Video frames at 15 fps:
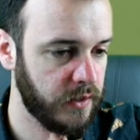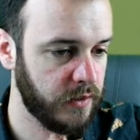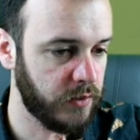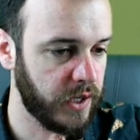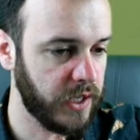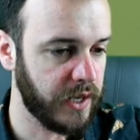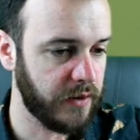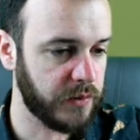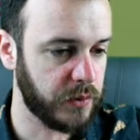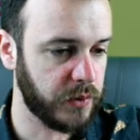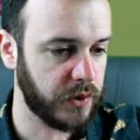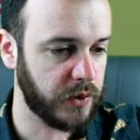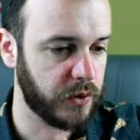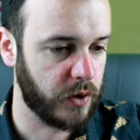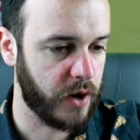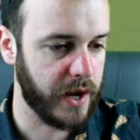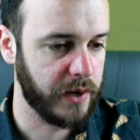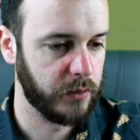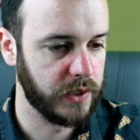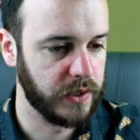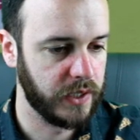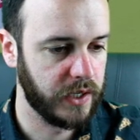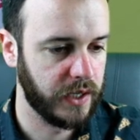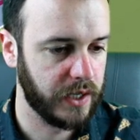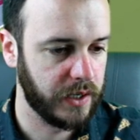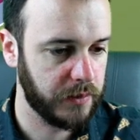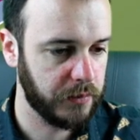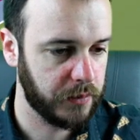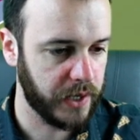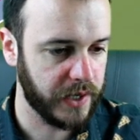Ricky Evans with a great win
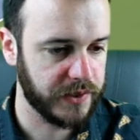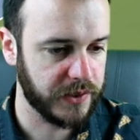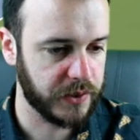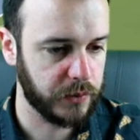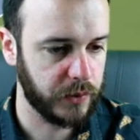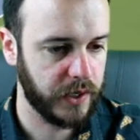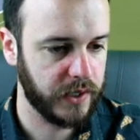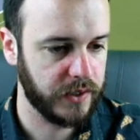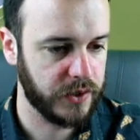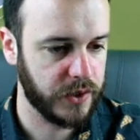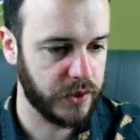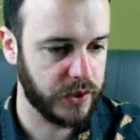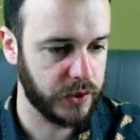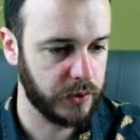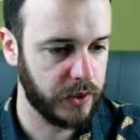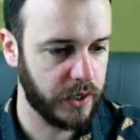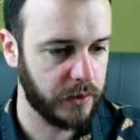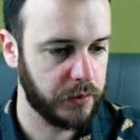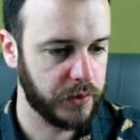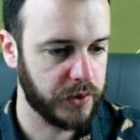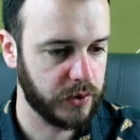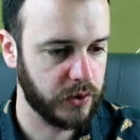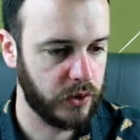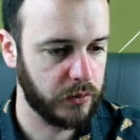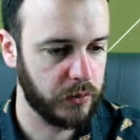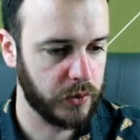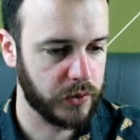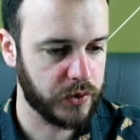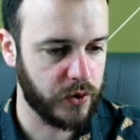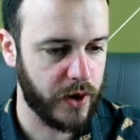there. Plays it square to Shashua, who puts a long ball
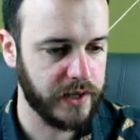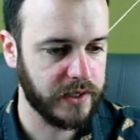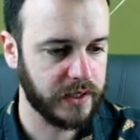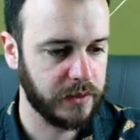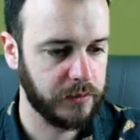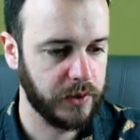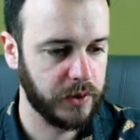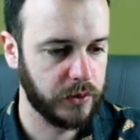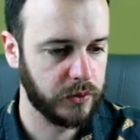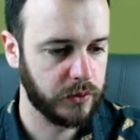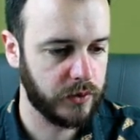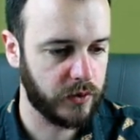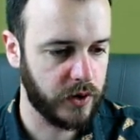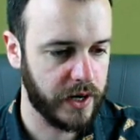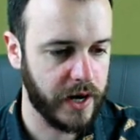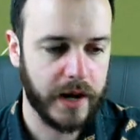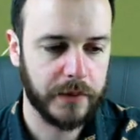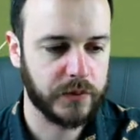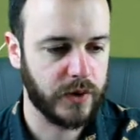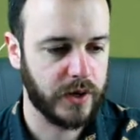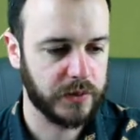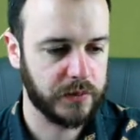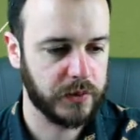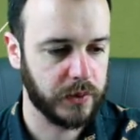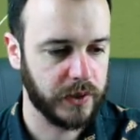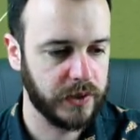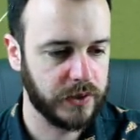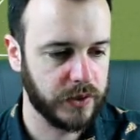straight down the middle. Ryan Adams runs between the